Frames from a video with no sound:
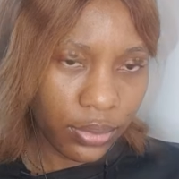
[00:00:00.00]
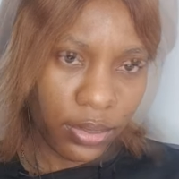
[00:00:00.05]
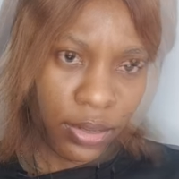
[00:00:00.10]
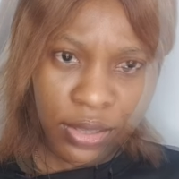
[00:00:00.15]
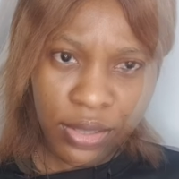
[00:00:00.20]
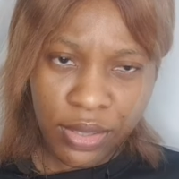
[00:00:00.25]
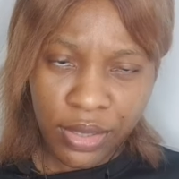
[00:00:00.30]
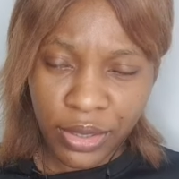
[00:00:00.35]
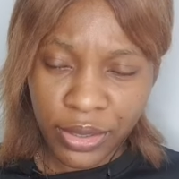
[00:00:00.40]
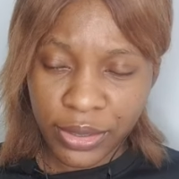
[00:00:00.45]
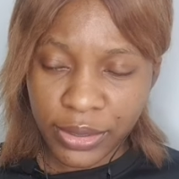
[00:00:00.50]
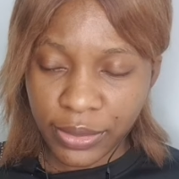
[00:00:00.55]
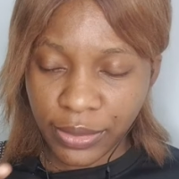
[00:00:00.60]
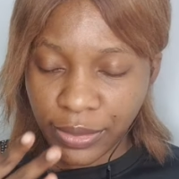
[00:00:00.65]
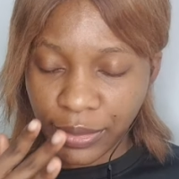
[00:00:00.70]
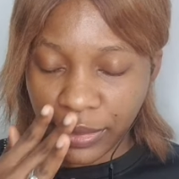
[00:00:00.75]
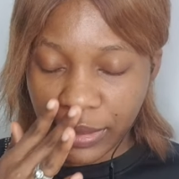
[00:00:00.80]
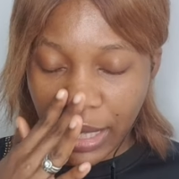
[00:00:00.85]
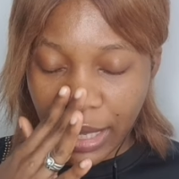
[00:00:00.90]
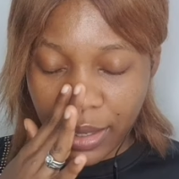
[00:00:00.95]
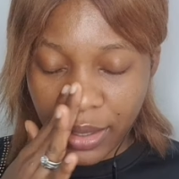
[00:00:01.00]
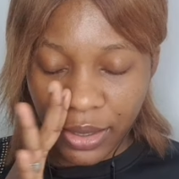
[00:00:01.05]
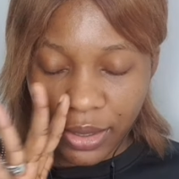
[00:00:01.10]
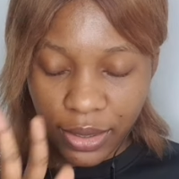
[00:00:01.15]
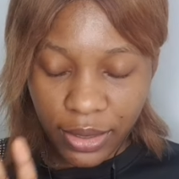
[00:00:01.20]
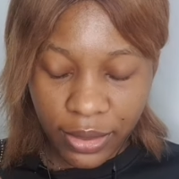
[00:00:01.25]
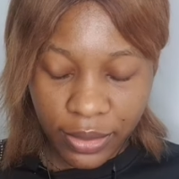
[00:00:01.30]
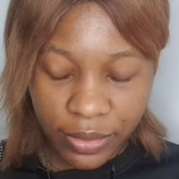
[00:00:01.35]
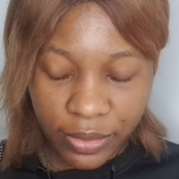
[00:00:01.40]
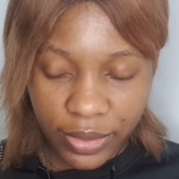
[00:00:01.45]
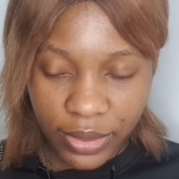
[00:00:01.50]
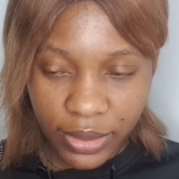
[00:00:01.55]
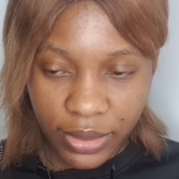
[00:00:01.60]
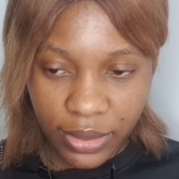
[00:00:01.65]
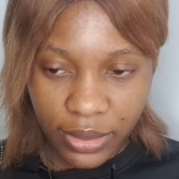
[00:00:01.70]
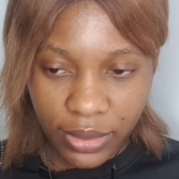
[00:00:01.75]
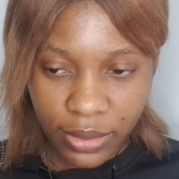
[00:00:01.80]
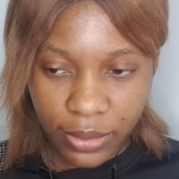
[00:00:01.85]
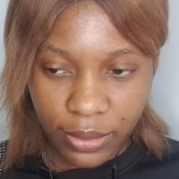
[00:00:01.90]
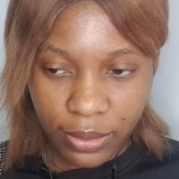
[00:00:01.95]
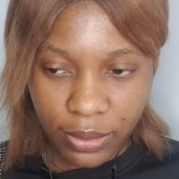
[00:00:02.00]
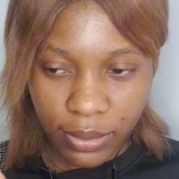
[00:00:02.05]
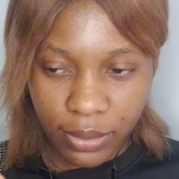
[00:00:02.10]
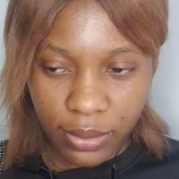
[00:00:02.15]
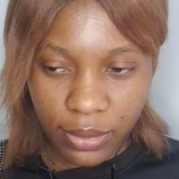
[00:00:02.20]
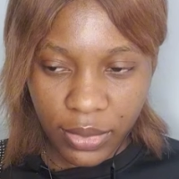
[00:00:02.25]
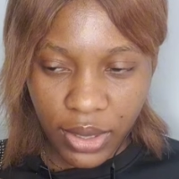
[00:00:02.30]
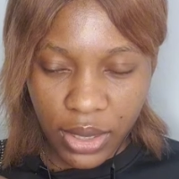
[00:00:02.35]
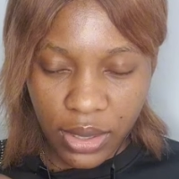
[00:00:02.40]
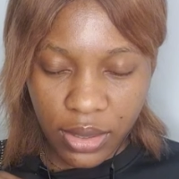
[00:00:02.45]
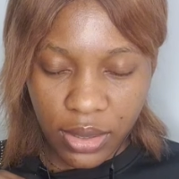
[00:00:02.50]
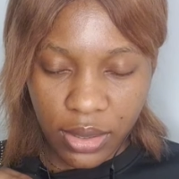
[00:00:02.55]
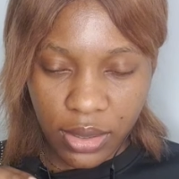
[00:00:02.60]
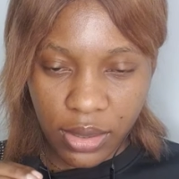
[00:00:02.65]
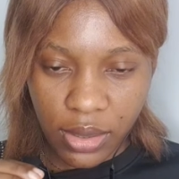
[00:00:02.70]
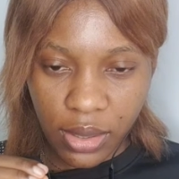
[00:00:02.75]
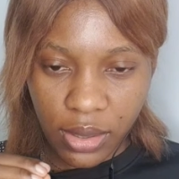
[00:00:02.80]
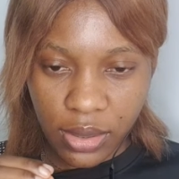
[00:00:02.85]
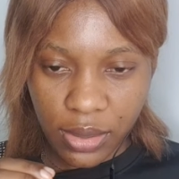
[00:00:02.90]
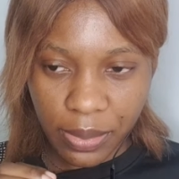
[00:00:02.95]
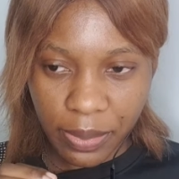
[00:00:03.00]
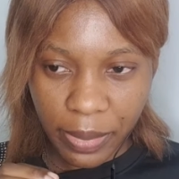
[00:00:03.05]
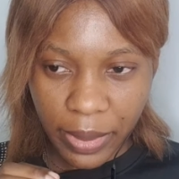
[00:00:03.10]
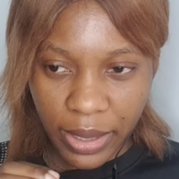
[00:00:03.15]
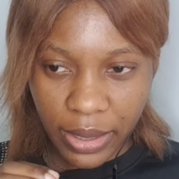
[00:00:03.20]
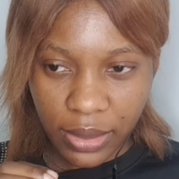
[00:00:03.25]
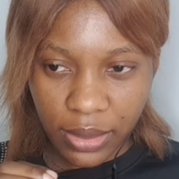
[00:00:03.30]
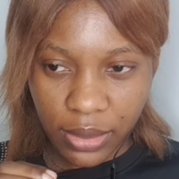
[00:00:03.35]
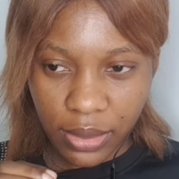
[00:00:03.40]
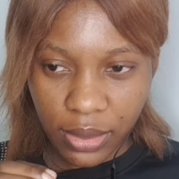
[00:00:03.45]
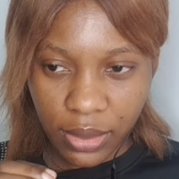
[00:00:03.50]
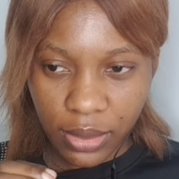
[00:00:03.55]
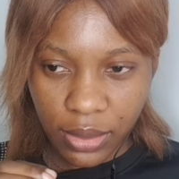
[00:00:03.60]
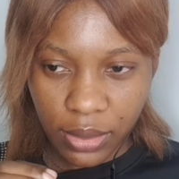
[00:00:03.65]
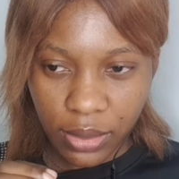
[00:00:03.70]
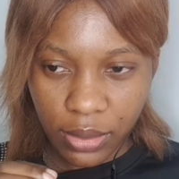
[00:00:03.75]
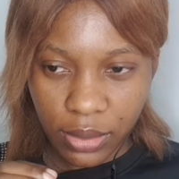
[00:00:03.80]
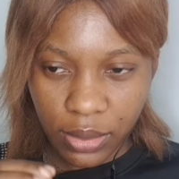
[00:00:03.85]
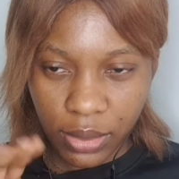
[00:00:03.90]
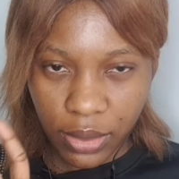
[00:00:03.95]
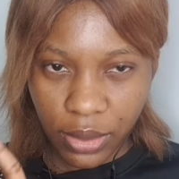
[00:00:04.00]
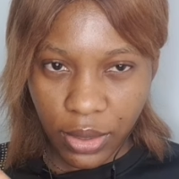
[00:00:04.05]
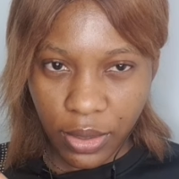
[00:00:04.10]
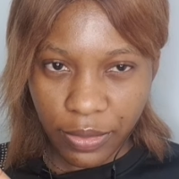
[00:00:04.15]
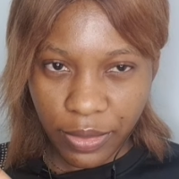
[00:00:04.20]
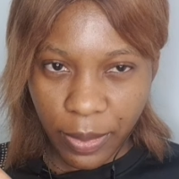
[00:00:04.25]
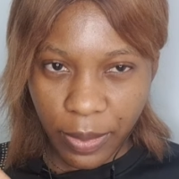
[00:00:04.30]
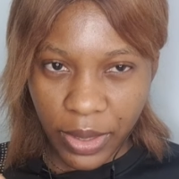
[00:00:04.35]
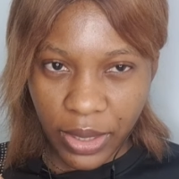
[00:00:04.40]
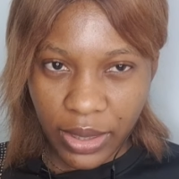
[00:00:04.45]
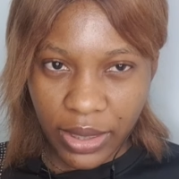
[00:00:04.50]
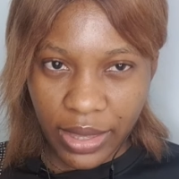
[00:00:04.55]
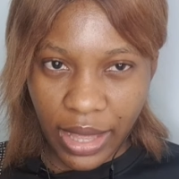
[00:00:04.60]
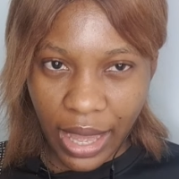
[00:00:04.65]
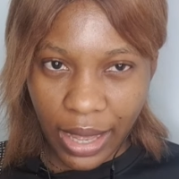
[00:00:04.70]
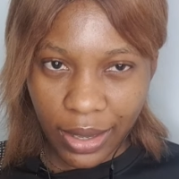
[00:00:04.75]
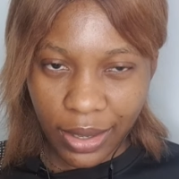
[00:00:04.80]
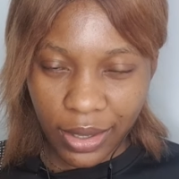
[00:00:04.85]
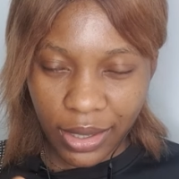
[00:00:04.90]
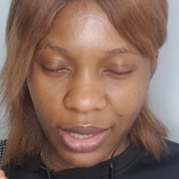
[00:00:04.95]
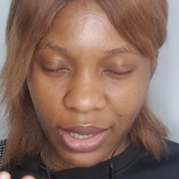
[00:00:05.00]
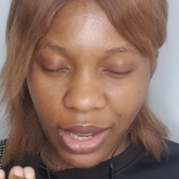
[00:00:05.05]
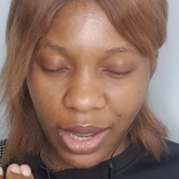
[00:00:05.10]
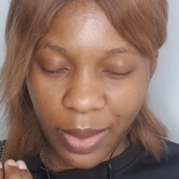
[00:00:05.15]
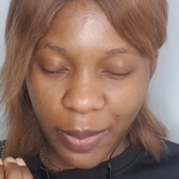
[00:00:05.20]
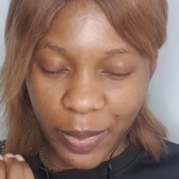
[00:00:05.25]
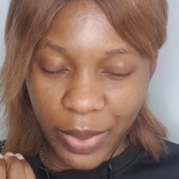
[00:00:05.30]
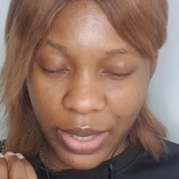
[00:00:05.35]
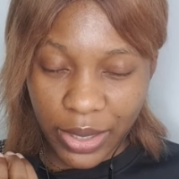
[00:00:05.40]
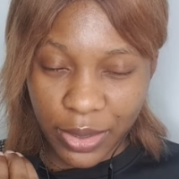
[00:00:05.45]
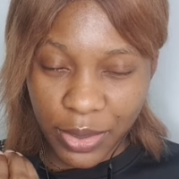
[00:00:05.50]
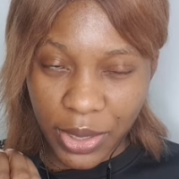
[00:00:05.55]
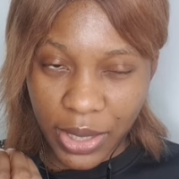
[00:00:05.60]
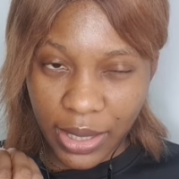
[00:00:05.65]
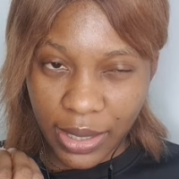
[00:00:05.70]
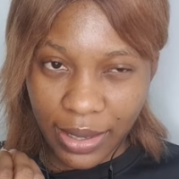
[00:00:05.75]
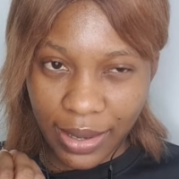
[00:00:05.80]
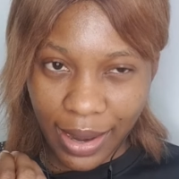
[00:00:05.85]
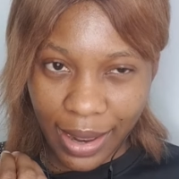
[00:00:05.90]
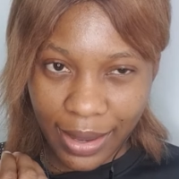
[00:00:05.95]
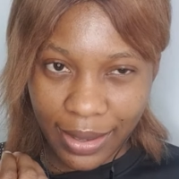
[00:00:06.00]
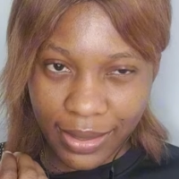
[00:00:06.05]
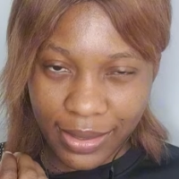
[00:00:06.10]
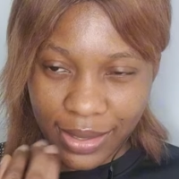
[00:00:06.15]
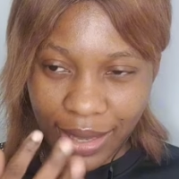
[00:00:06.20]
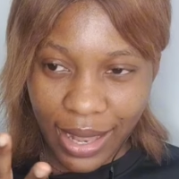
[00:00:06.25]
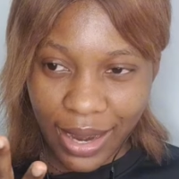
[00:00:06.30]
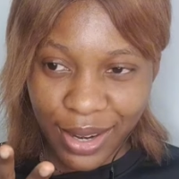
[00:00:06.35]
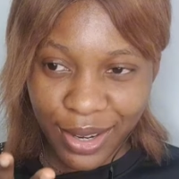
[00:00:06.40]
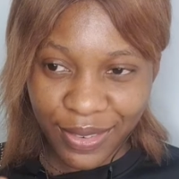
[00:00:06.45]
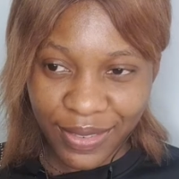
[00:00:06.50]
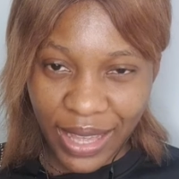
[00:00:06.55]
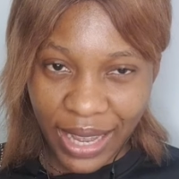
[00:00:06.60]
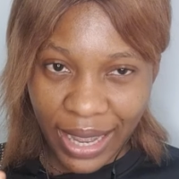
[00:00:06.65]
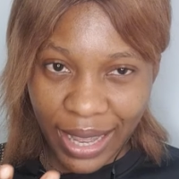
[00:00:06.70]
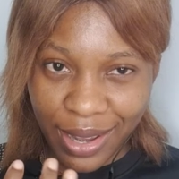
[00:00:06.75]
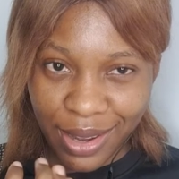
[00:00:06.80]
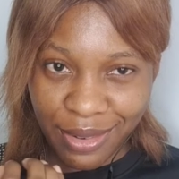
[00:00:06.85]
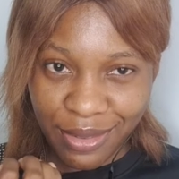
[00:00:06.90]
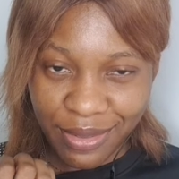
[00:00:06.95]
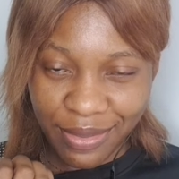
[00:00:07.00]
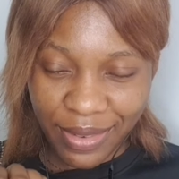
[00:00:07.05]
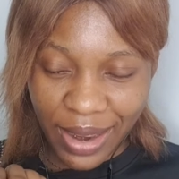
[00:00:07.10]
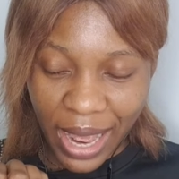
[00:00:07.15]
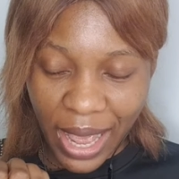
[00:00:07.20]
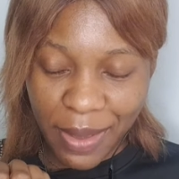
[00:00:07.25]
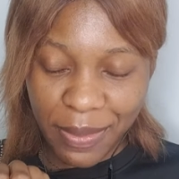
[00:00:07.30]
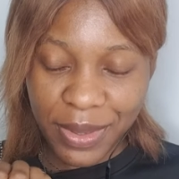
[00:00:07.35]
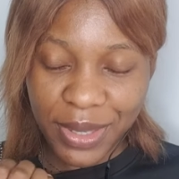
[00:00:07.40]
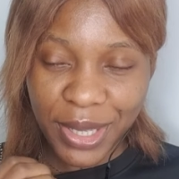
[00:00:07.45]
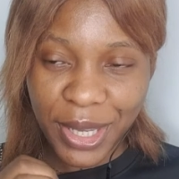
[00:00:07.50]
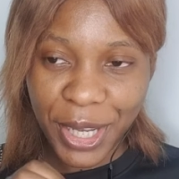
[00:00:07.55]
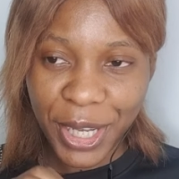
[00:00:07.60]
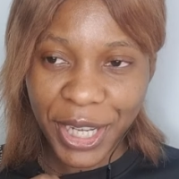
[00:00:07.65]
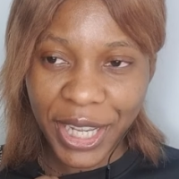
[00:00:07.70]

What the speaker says: First off, I love the suspend, you know, from the dark come into the light. I love that kind of vibes.